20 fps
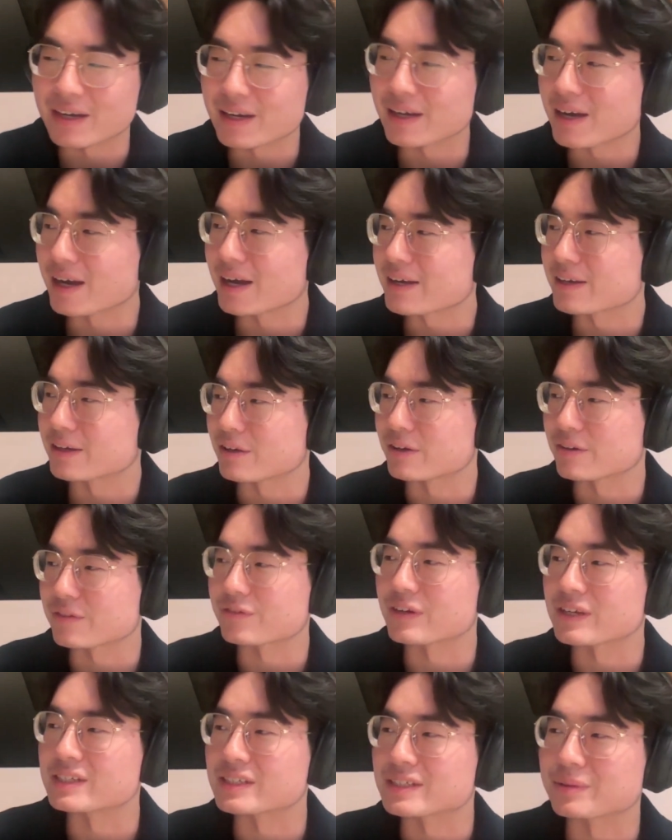I had a lot
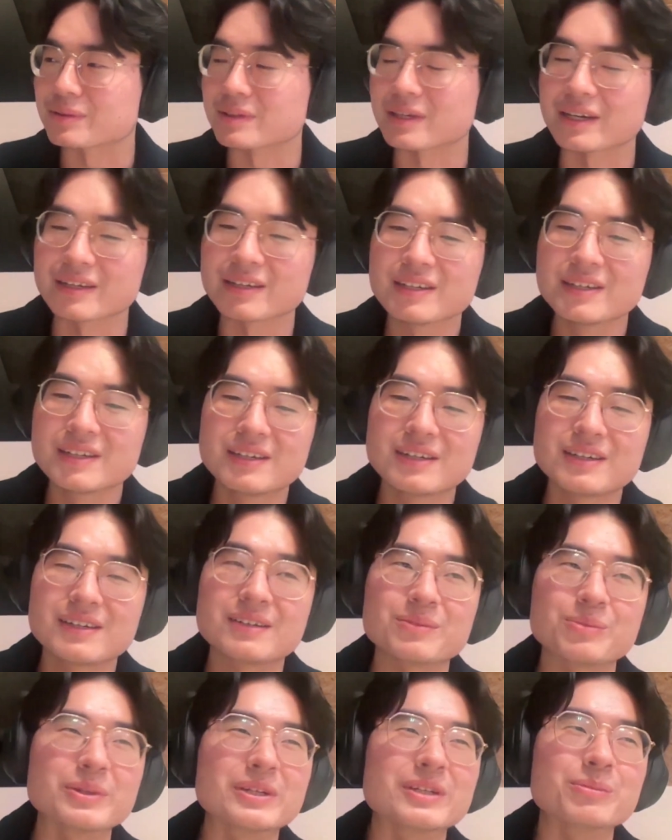of friends that were like,
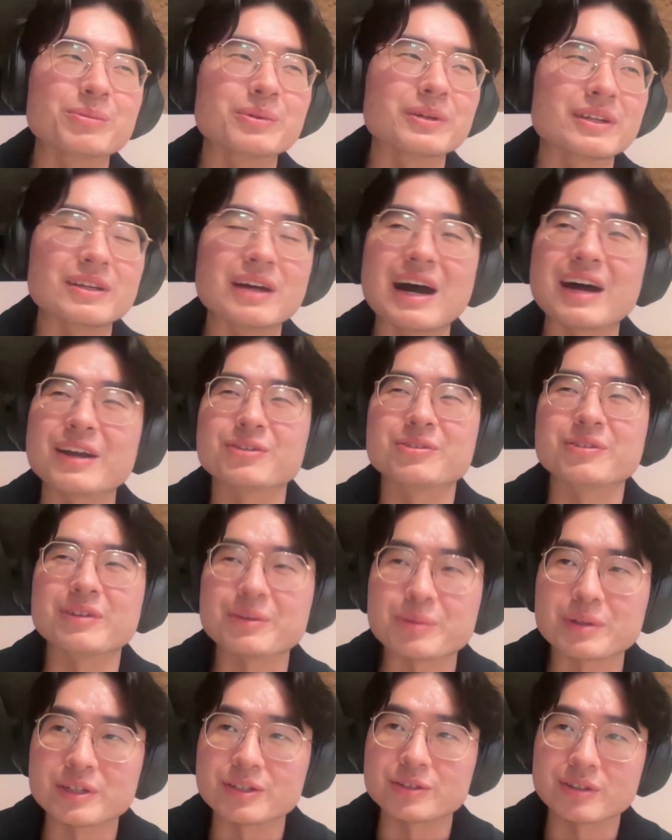I don't
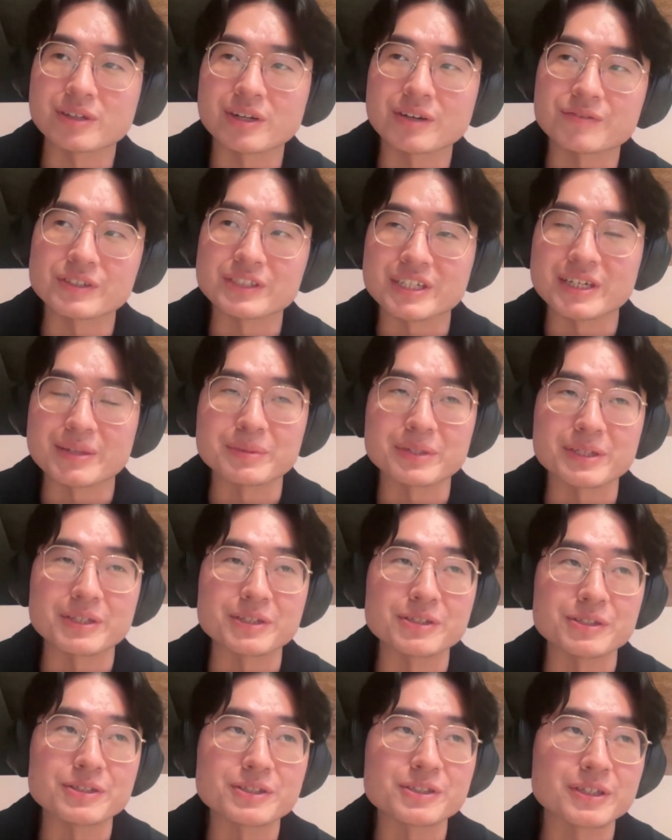really want to do a coffee chat
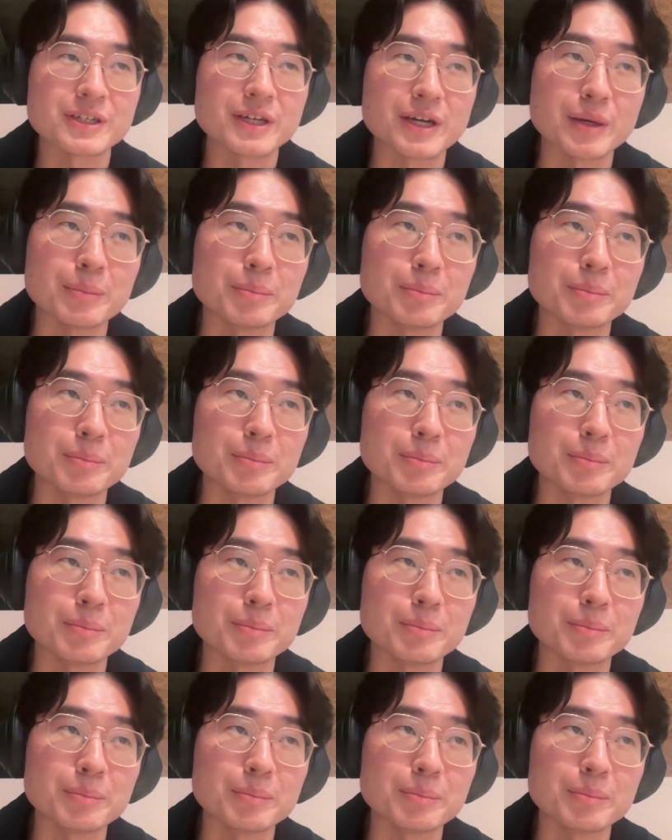because